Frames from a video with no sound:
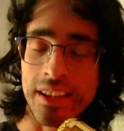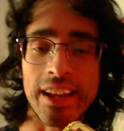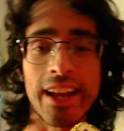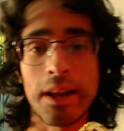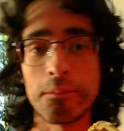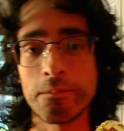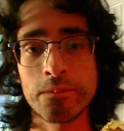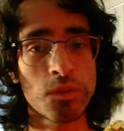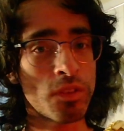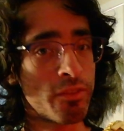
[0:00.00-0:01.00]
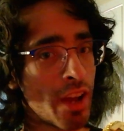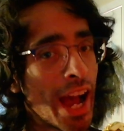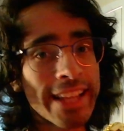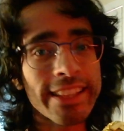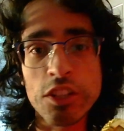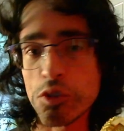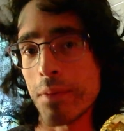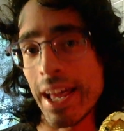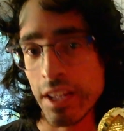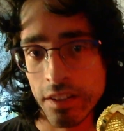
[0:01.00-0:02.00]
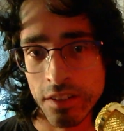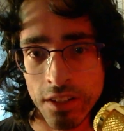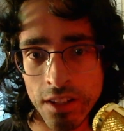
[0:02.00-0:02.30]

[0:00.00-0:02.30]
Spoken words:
highly dramatic,